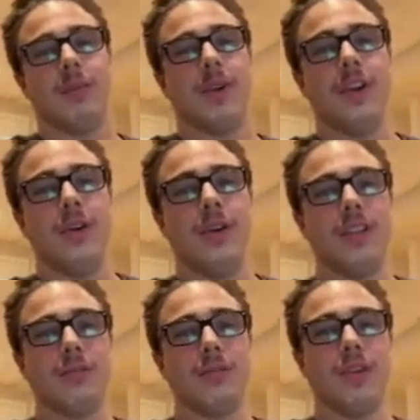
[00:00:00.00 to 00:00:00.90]
But I know it
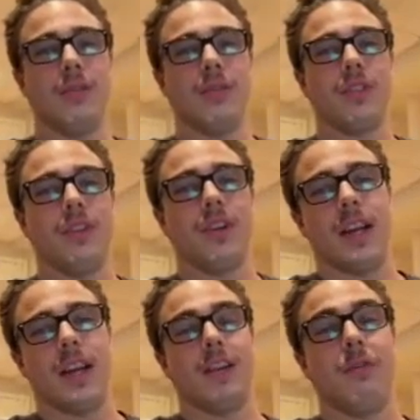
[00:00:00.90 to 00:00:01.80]
is really cool to
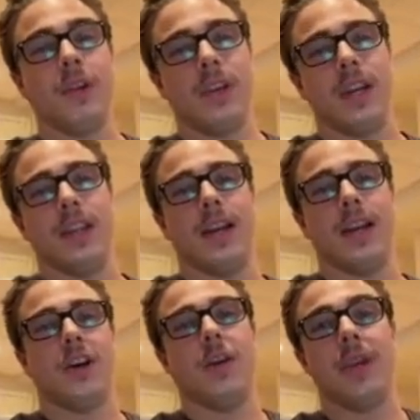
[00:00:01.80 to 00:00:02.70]
look at. Like if you can get in
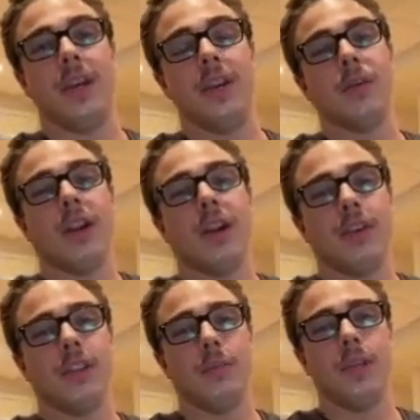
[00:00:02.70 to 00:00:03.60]
that top 8 or
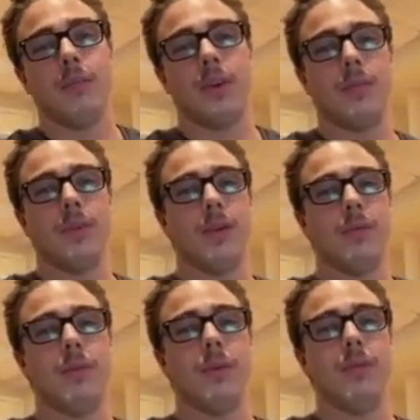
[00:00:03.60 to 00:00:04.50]
whatever to be in prime
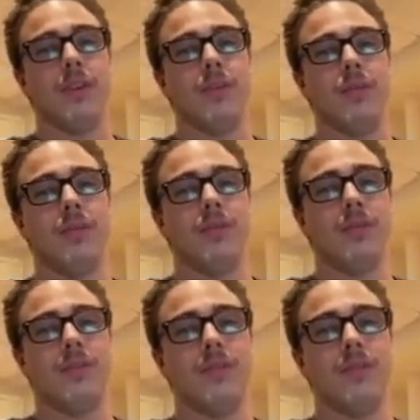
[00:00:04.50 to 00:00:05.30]
time would be really cool.